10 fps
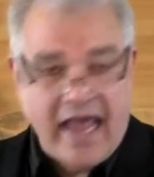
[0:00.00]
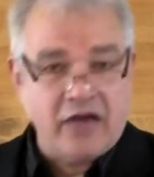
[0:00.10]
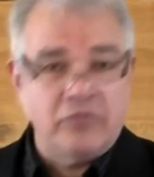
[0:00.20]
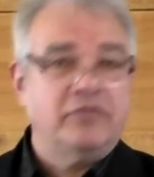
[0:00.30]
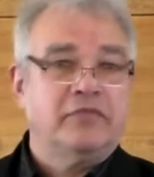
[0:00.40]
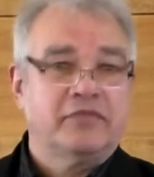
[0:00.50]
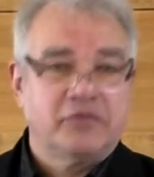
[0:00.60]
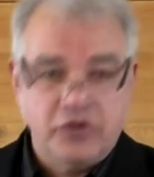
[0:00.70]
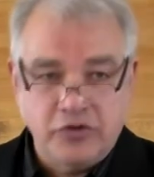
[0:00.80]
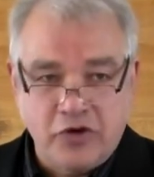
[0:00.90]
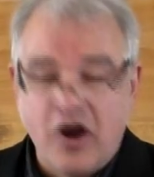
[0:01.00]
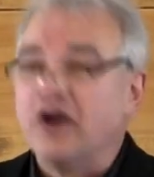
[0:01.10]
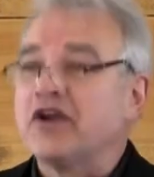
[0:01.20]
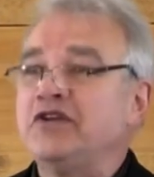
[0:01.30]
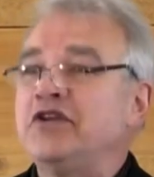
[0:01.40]
Adam who
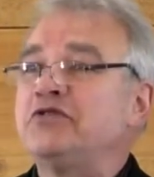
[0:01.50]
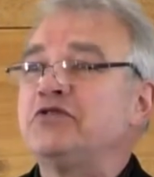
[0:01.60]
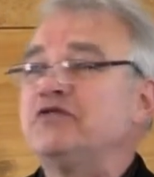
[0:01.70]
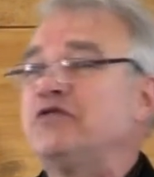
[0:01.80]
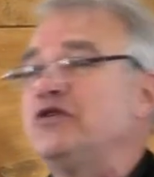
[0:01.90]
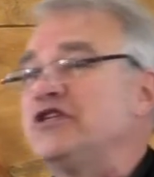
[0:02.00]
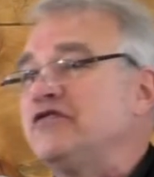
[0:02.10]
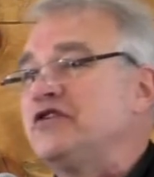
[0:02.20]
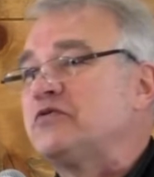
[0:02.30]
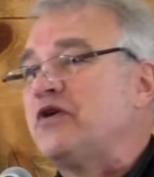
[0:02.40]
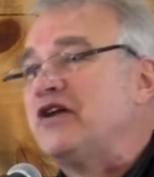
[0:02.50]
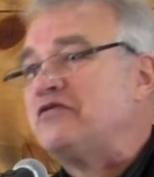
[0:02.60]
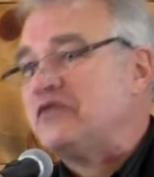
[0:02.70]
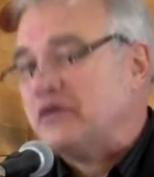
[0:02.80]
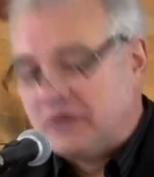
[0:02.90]
hearkened unto the voice of his
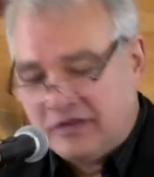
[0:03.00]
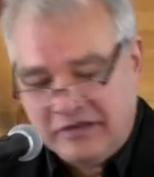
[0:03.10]
wife,